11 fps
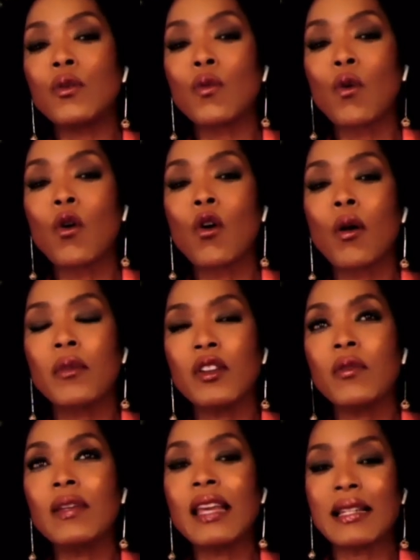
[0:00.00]
you're warm,
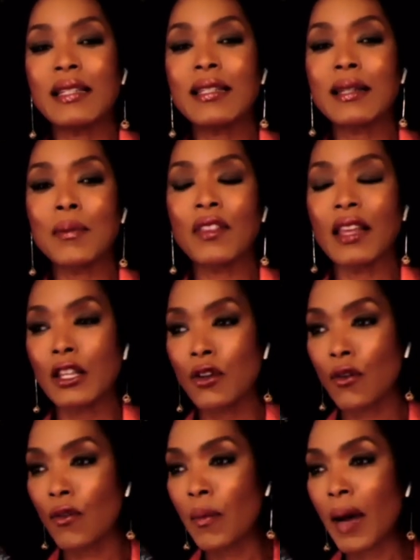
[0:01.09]
you get something,
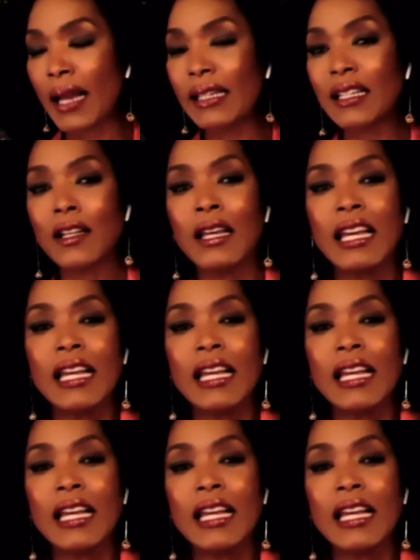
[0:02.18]
you're reminded